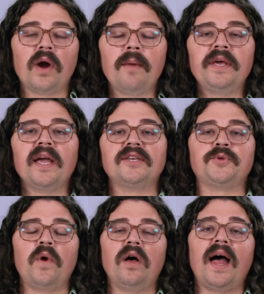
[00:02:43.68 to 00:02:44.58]
rubbing, as
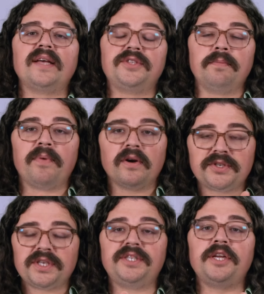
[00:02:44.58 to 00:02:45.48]
well as the
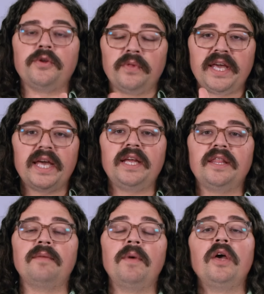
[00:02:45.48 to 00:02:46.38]
burrs continually hitting
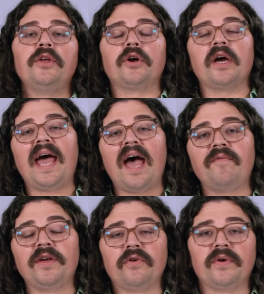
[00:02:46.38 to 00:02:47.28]
them, you're gonna
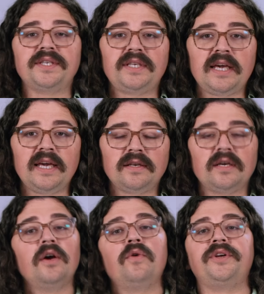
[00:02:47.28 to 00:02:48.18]
have increased heat,
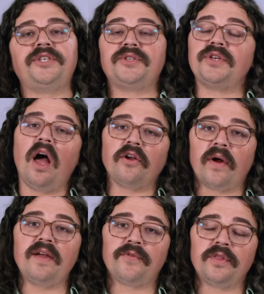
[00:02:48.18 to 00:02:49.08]
which is not
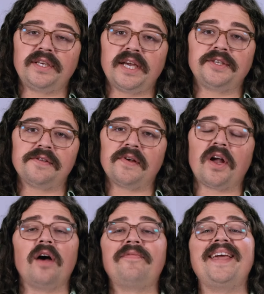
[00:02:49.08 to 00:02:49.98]
great for the taste of the
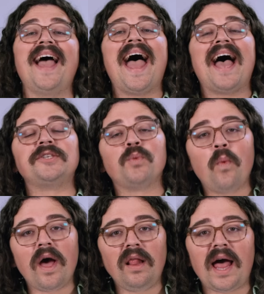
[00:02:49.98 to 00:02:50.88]
coffee, as
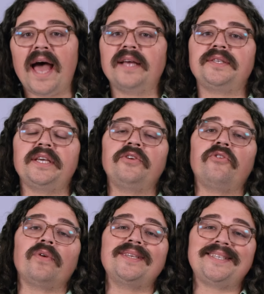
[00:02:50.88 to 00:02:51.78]
well as
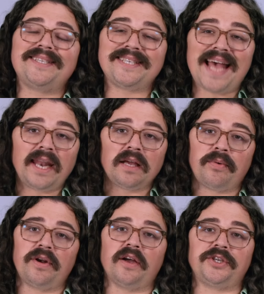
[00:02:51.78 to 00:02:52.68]
increased static
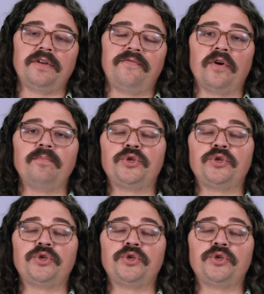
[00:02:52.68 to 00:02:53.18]
production from